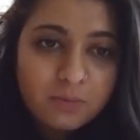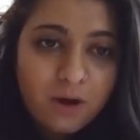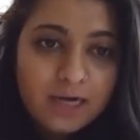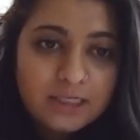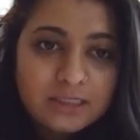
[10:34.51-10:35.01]

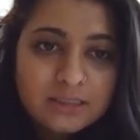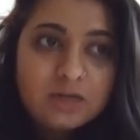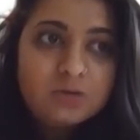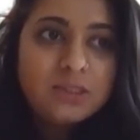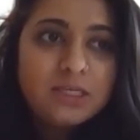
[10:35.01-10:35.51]
practice
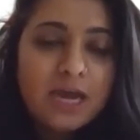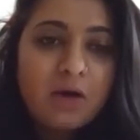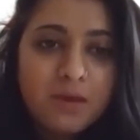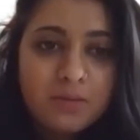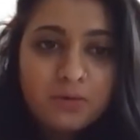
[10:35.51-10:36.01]
and you see how
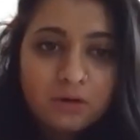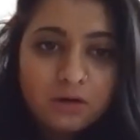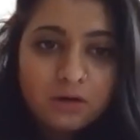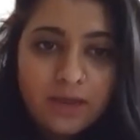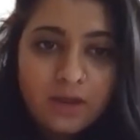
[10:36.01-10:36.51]
people
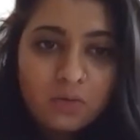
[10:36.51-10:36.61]
are like